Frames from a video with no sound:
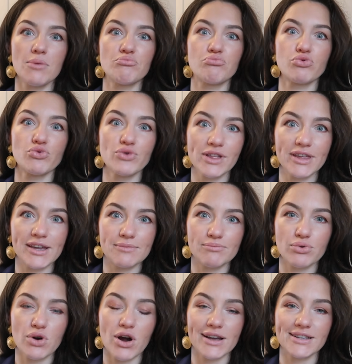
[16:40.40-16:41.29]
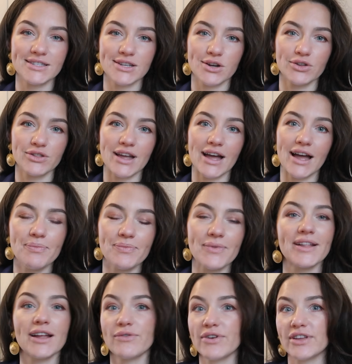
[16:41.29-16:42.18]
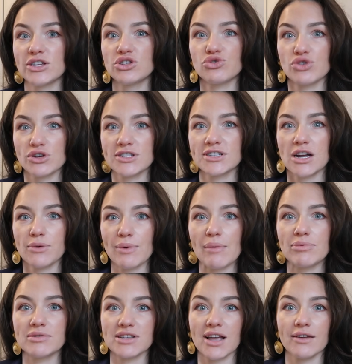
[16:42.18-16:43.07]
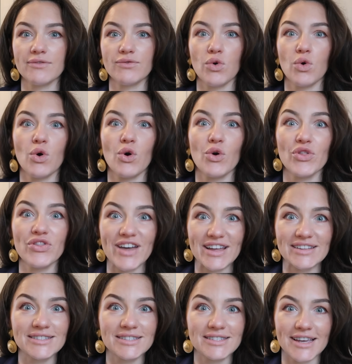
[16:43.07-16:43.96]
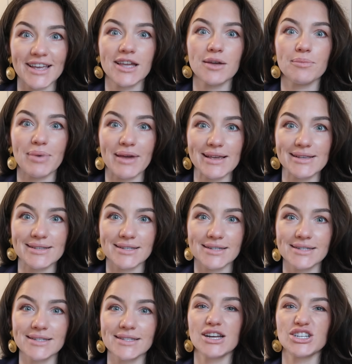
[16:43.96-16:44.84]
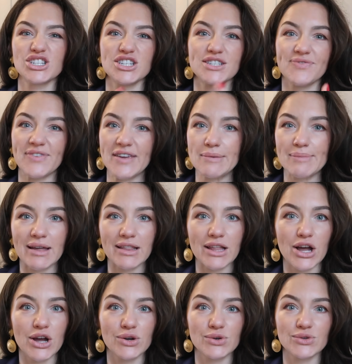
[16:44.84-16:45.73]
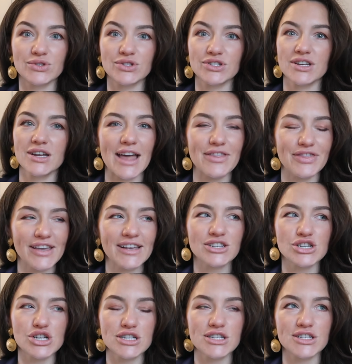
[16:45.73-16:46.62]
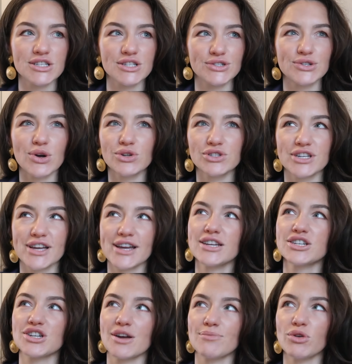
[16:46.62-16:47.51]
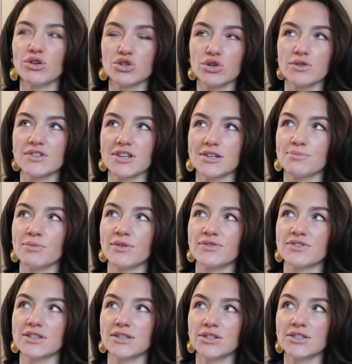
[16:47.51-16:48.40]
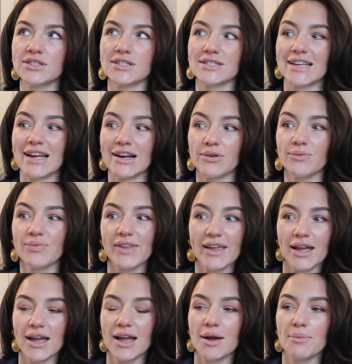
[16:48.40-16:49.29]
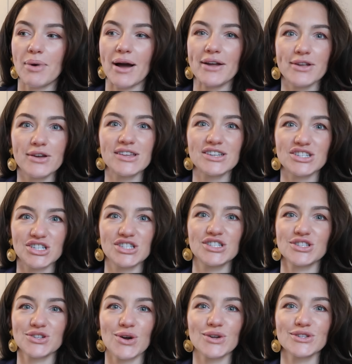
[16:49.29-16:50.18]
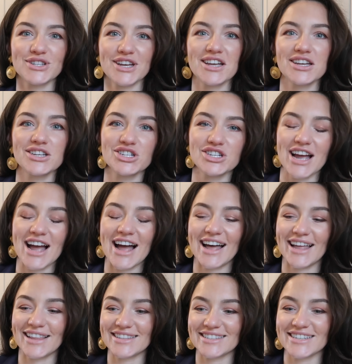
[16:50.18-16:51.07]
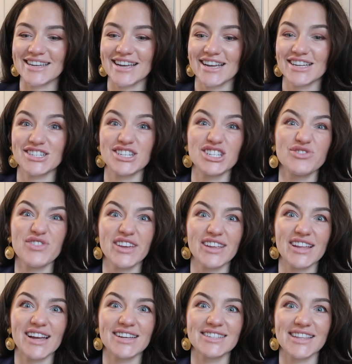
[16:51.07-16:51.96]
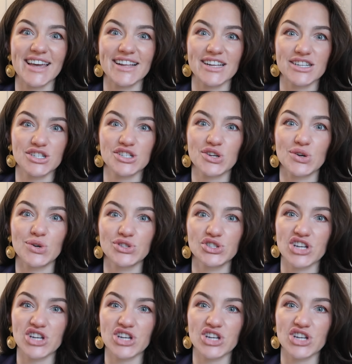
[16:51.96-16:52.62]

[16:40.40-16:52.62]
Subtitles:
brilliant pricing on there, and I really trust her website for authentic pieces. She's female owned. I think she's Scottish. I'm not sure if she's moved to London now, but I know that she's Scottish, and she's a really nice lady. She's called